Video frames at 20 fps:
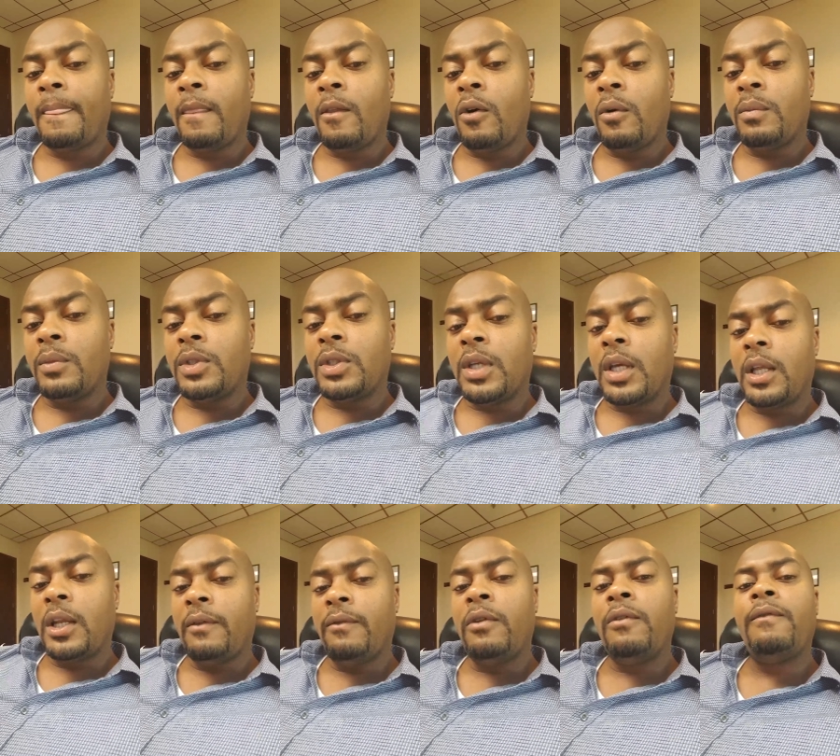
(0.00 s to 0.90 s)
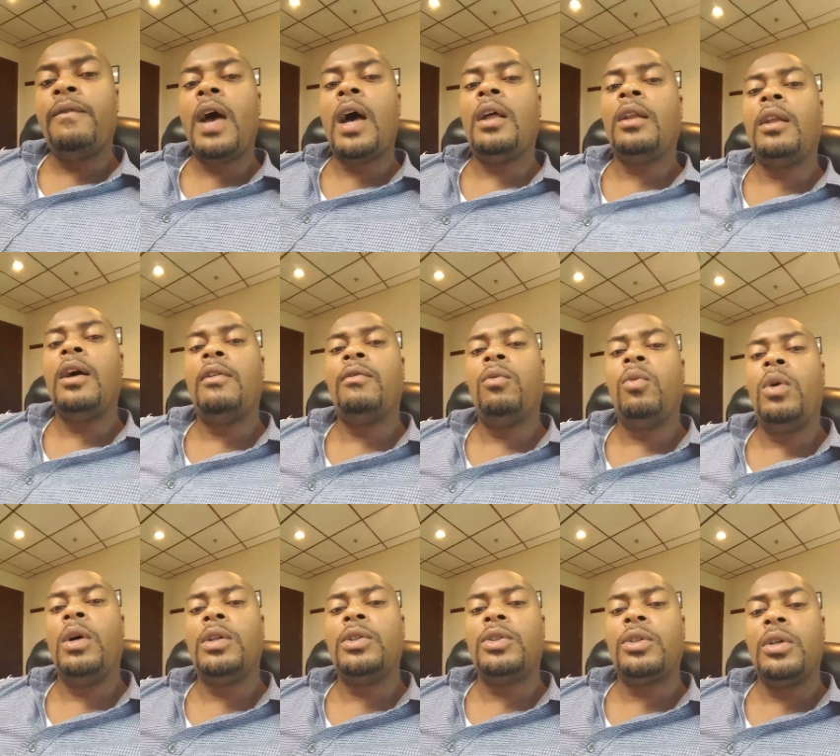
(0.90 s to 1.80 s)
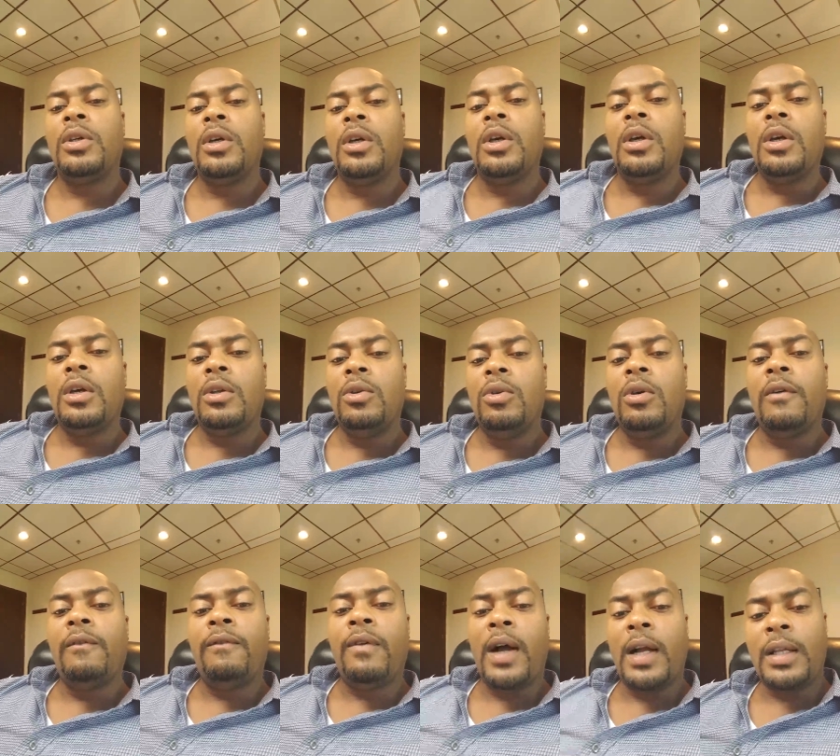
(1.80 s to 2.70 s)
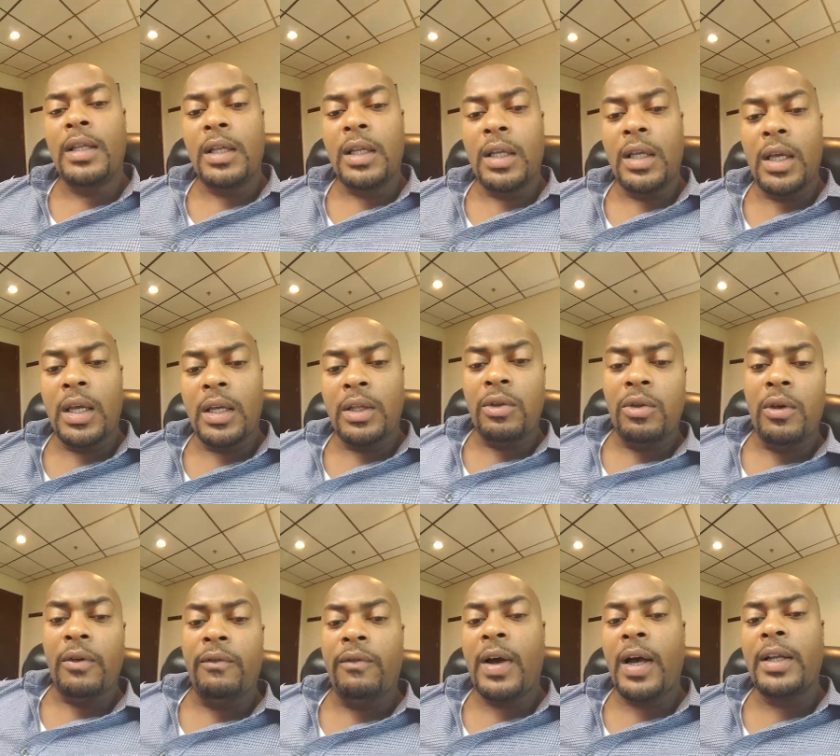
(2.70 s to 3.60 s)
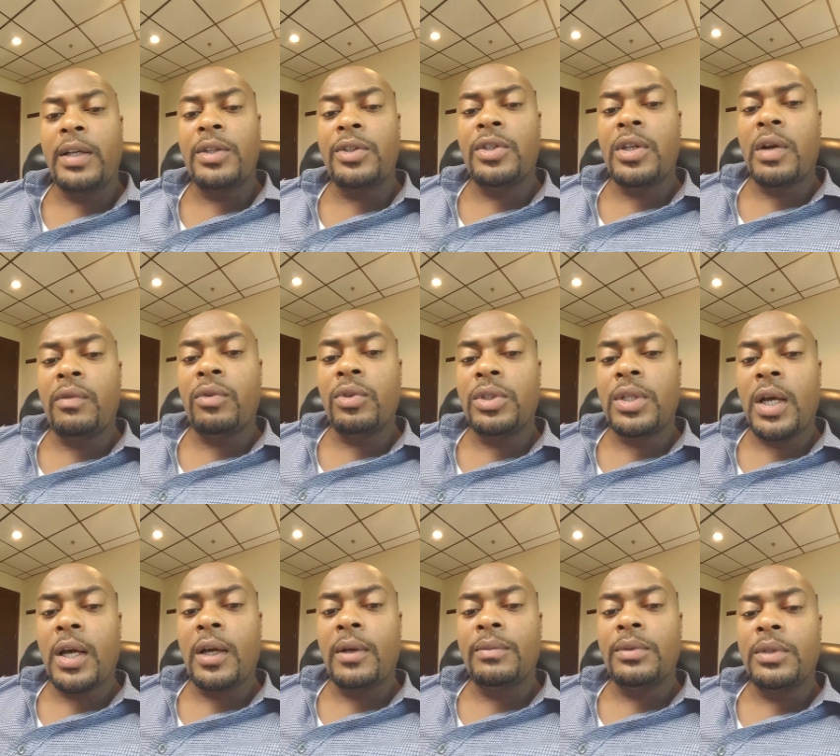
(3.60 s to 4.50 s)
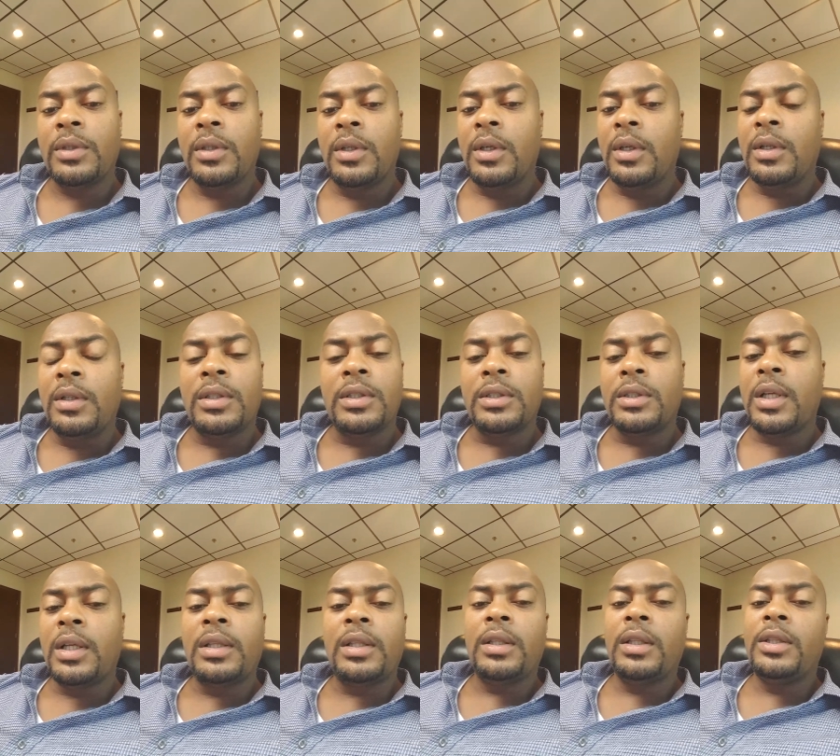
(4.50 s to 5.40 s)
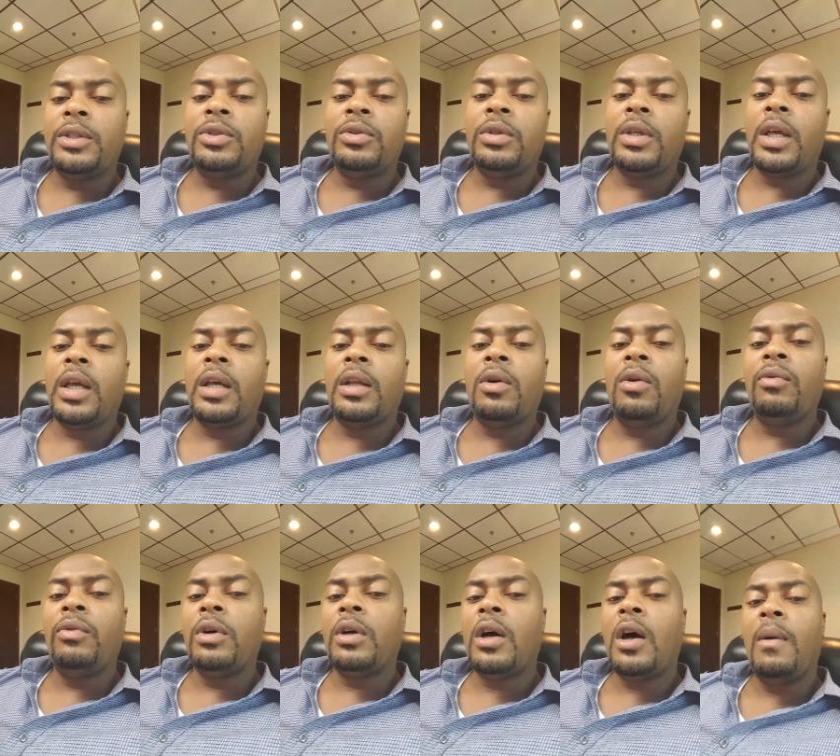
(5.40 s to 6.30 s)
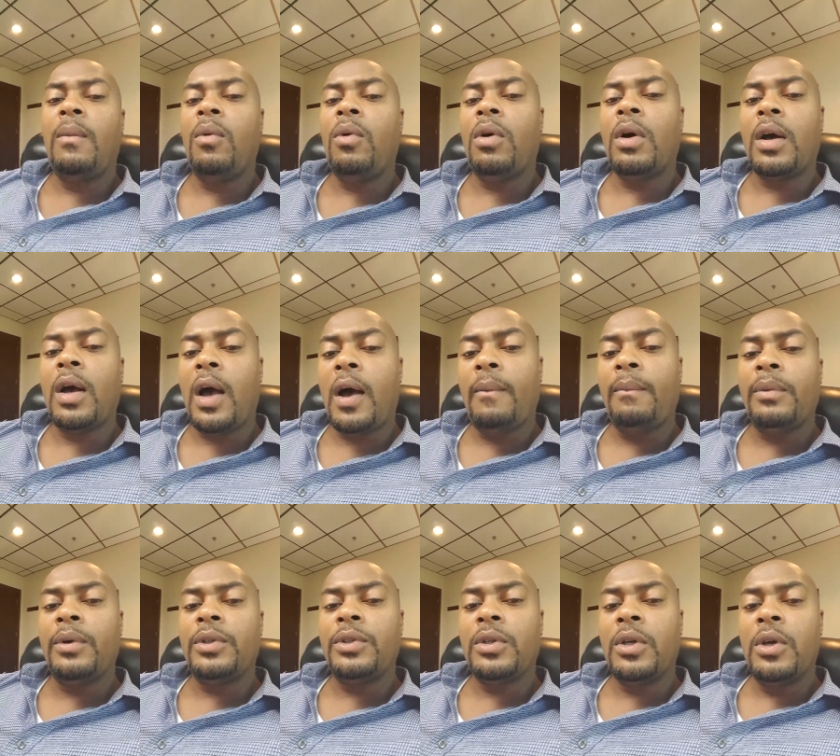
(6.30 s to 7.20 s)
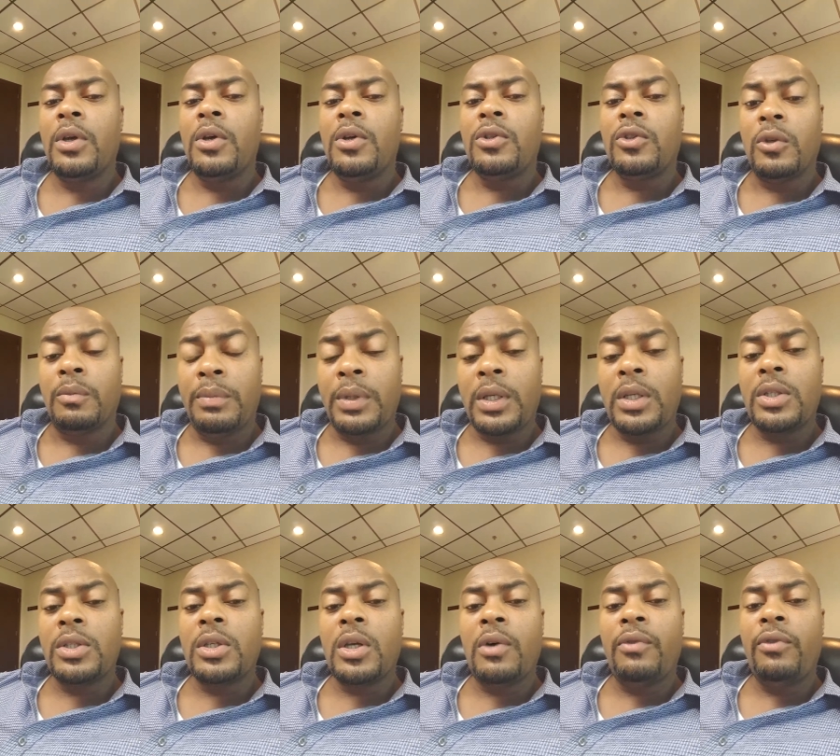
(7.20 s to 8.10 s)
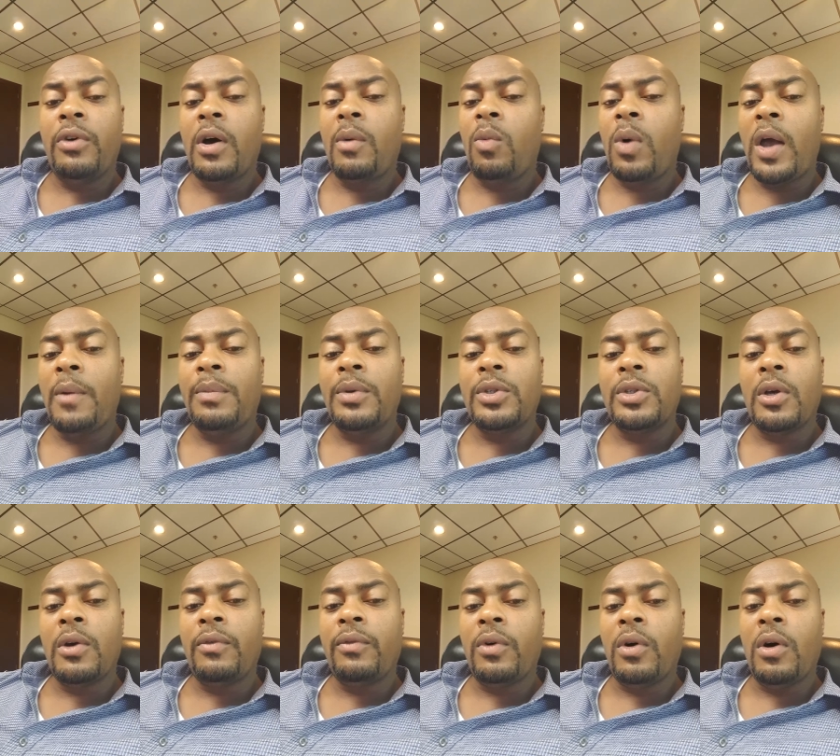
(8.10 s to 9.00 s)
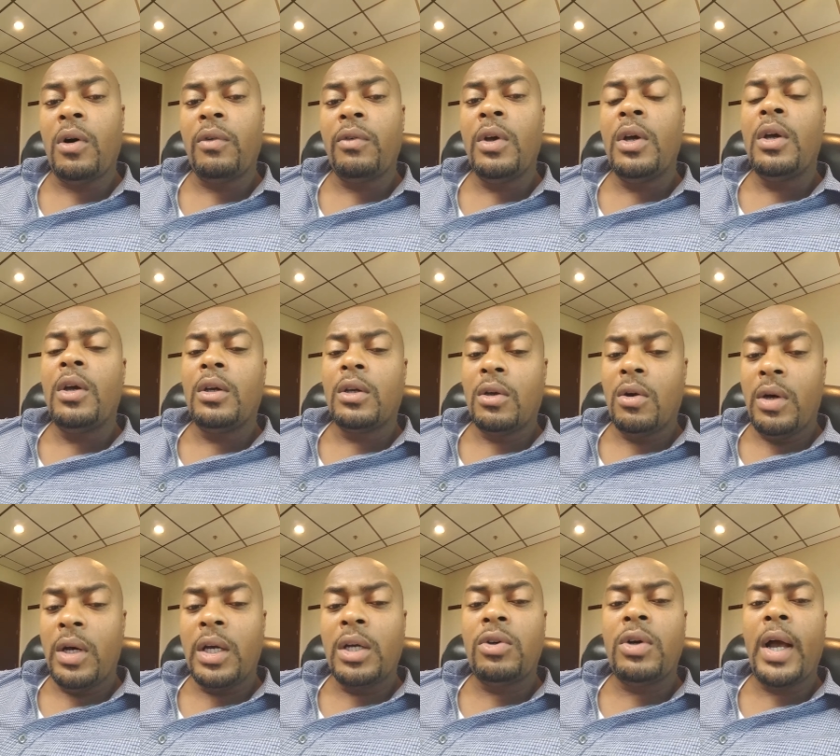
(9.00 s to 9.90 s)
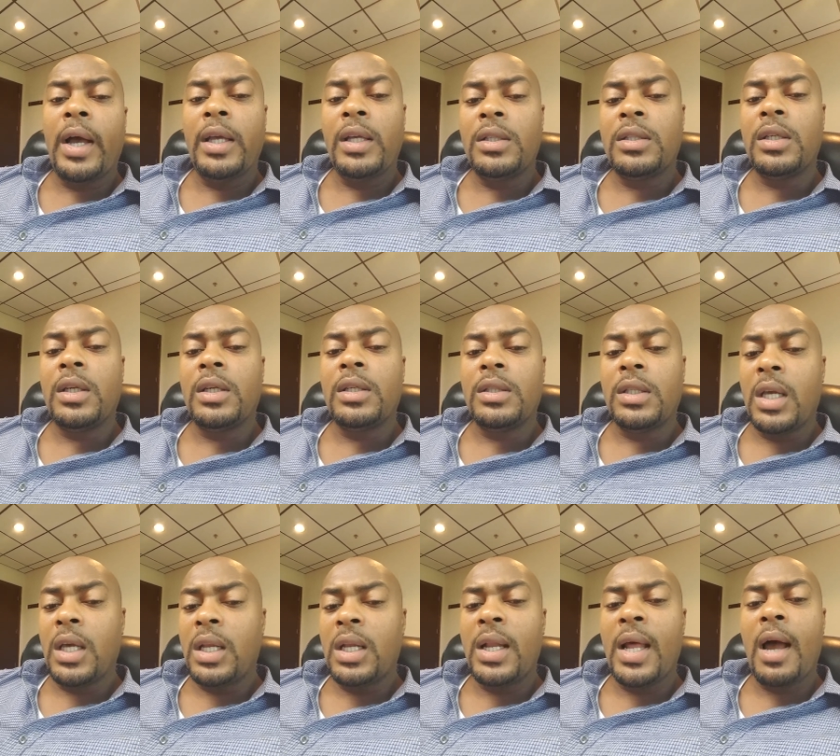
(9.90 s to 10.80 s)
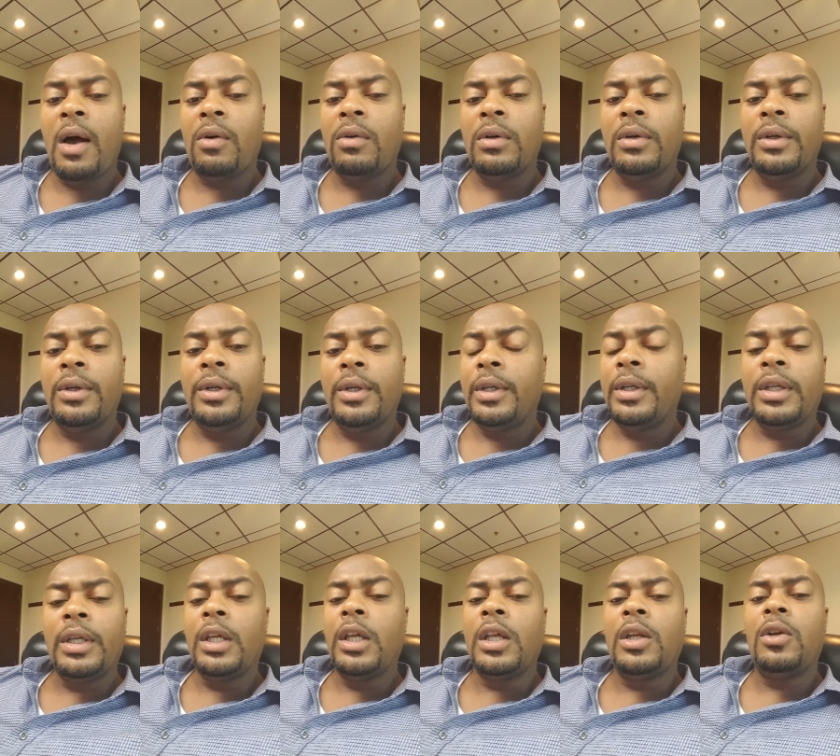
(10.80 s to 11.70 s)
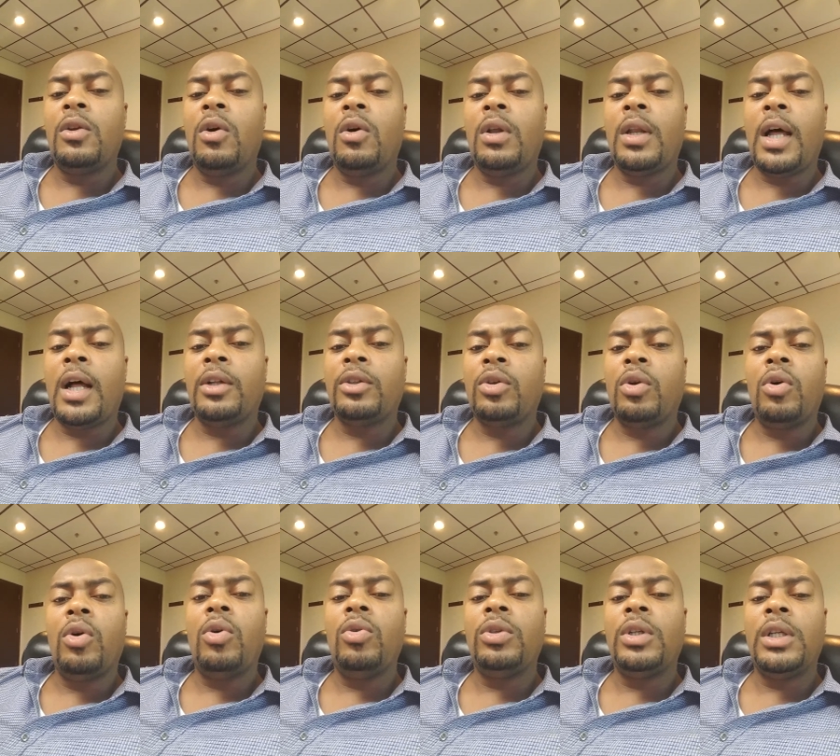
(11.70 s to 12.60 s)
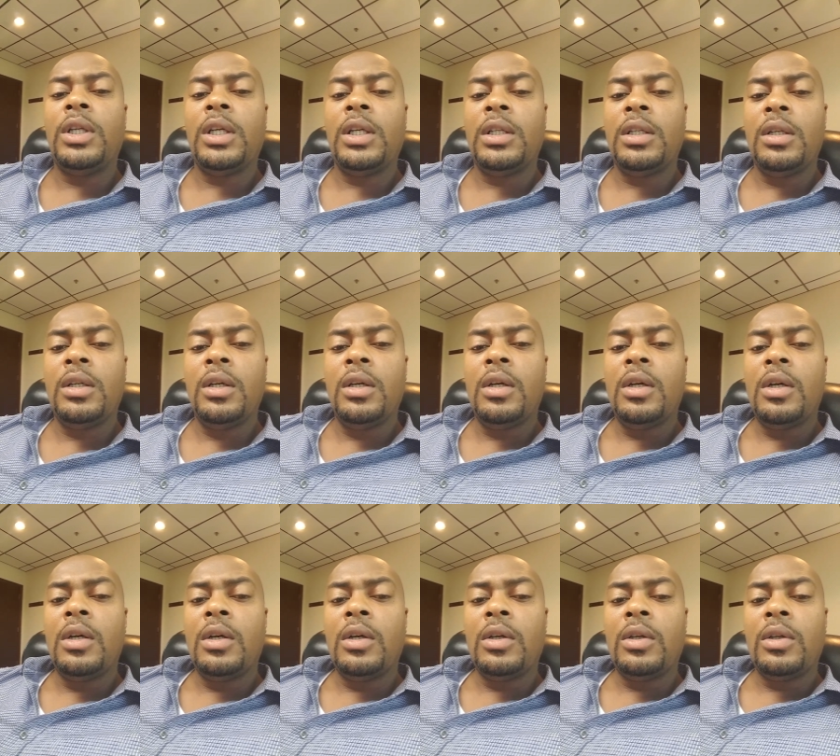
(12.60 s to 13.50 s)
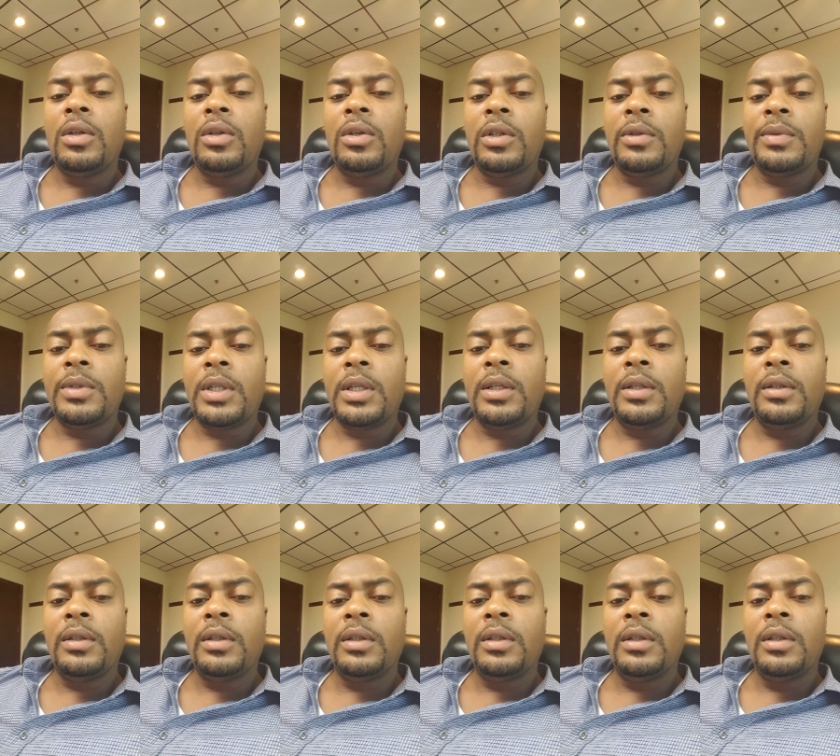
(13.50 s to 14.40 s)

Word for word: You know what I'm saying? If you found love once, you could find it again. You could find it several times. There's nothing that you can't overcome or accomplish. So pick yourself up, wipe yourself off. Go ahead, cry your tears, get it out. Get it all out. Don't hold it in. You know what I'm saying?